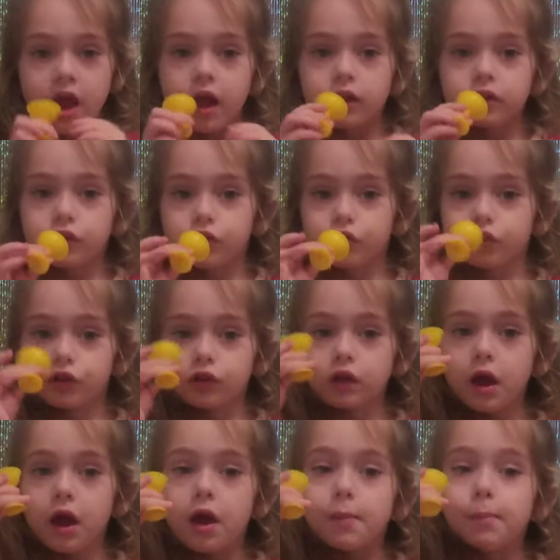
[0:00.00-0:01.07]
This is the
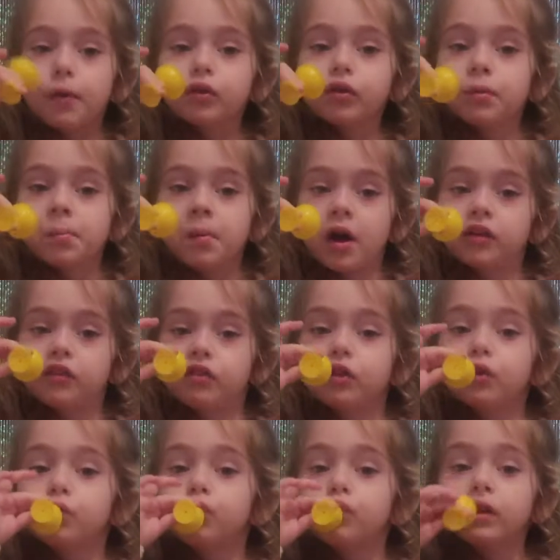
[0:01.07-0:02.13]
most
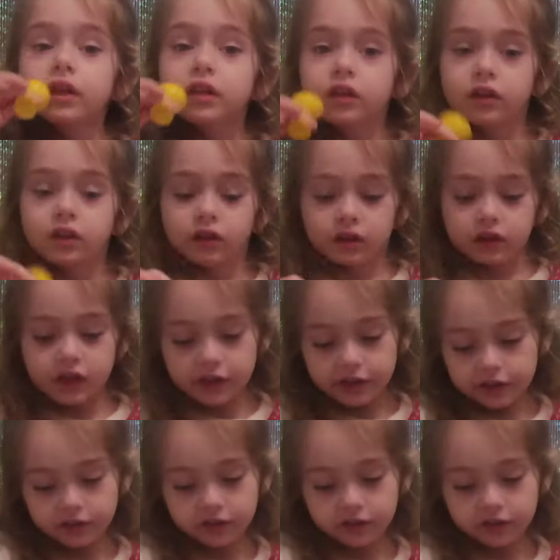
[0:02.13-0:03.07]
spicy drink things.